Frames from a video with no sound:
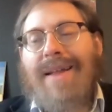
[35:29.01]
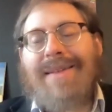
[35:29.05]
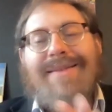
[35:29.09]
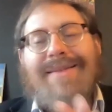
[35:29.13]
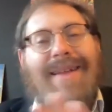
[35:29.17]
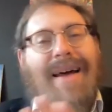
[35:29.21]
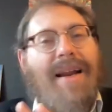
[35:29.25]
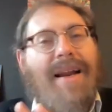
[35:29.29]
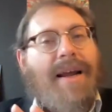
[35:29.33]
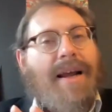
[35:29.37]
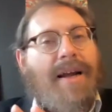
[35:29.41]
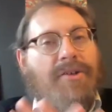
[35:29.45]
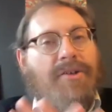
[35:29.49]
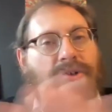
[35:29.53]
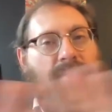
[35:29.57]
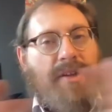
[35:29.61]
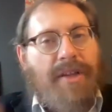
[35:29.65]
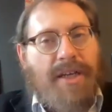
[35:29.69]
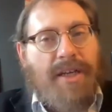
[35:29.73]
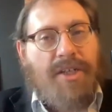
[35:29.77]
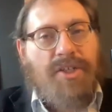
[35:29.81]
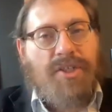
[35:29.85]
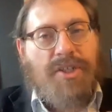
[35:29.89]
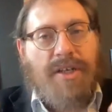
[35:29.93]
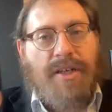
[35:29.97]
It's not a
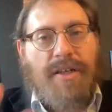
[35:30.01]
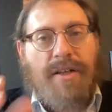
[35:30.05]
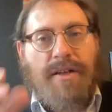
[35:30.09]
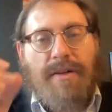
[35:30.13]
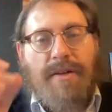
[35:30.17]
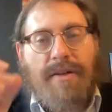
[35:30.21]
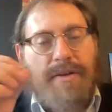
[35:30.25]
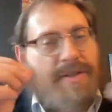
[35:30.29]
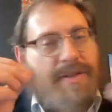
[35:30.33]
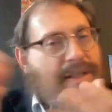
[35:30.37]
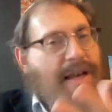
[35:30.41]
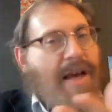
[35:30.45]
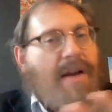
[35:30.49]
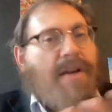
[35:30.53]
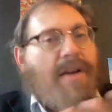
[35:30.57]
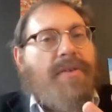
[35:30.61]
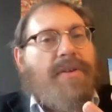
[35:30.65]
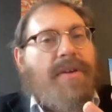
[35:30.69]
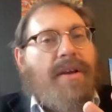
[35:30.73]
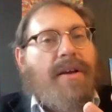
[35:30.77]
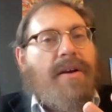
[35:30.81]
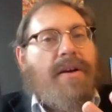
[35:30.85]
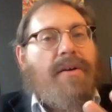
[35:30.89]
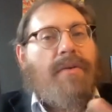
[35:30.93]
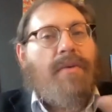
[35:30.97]
contradiction. There's
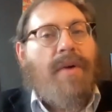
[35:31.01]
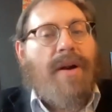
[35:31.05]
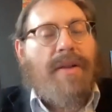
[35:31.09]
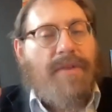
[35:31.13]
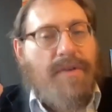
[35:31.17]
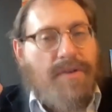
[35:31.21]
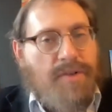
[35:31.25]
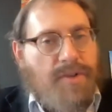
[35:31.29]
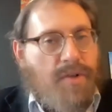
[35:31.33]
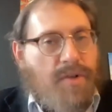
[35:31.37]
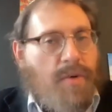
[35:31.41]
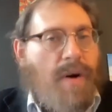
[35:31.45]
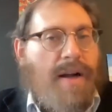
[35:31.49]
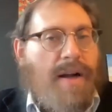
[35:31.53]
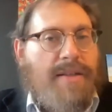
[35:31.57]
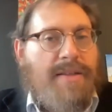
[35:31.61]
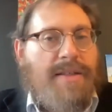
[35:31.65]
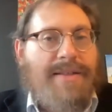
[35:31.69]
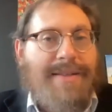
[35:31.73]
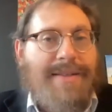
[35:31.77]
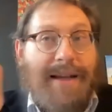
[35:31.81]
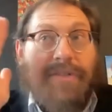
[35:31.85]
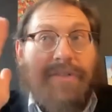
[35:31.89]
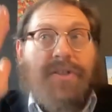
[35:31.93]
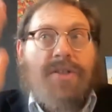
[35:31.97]
subtlety here, right? There's
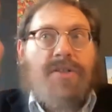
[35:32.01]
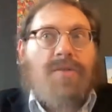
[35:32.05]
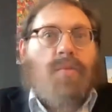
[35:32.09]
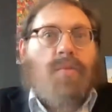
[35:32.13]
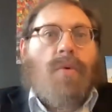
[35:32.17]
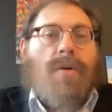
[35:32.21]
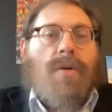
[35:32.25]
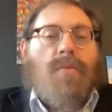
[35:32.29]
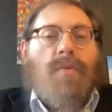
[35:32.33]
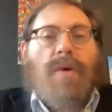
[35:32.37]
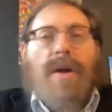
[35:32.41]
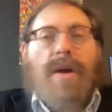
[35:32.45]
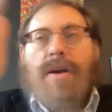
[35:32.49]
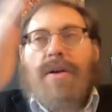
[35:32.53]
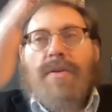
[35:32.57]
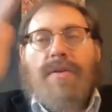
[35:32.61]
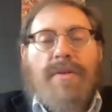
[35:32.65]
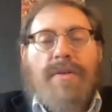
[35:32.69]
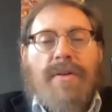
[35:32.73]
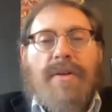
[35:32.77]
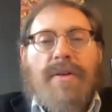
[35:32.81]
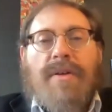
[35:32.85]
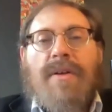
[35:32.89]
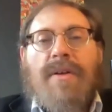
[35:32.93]
nuance. It's not just one way or